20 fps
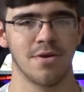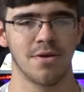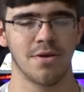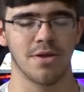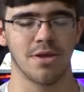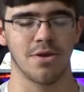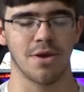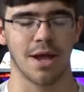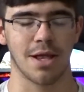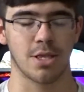
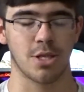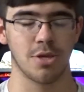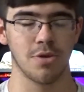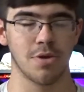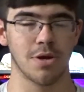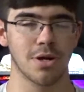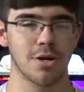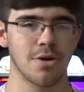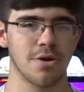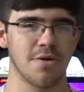you got
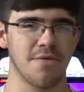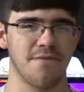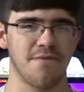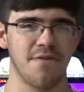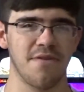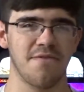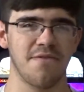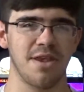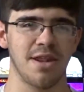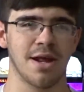
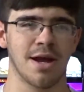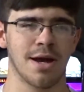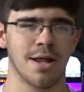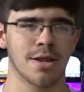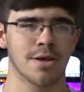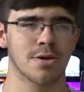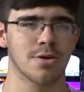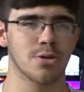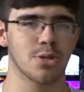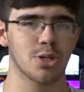
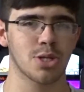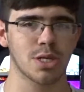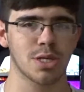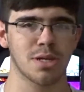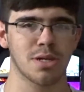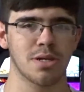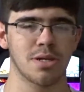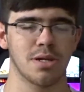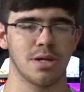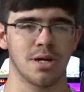$250
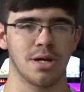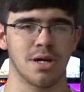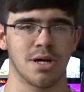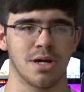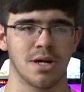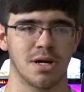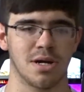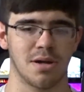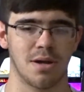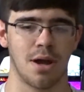
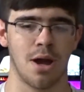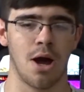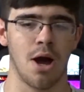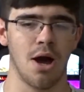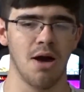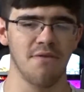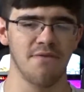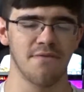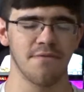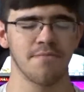
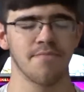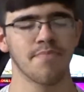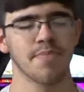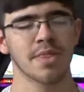off.